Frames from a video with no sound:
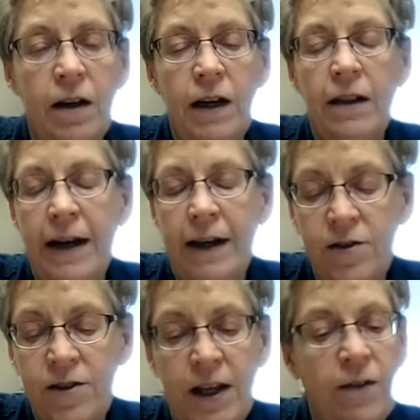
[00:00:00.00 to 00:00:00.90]
and like
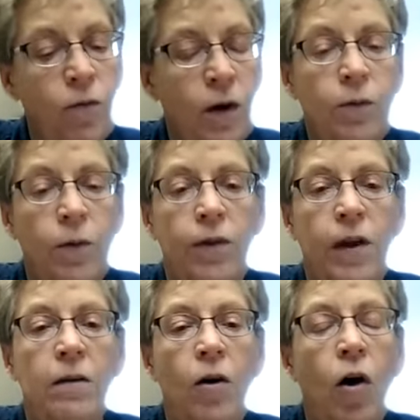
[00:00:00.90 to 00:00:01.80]
you say, I've worked with
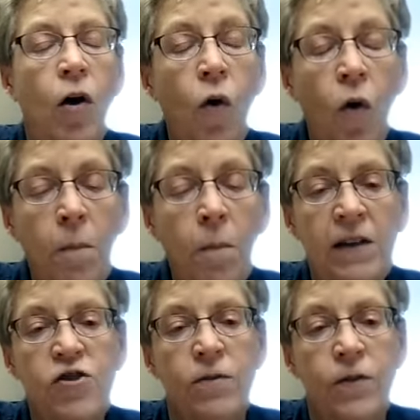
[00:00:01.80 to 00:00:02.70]
a whole
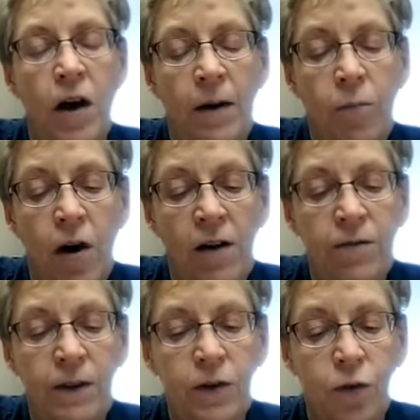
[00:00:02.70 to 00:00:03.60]
bunch of
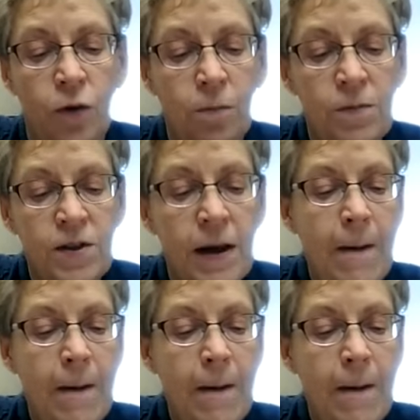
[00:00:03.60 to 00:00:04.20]
nonprofit groups.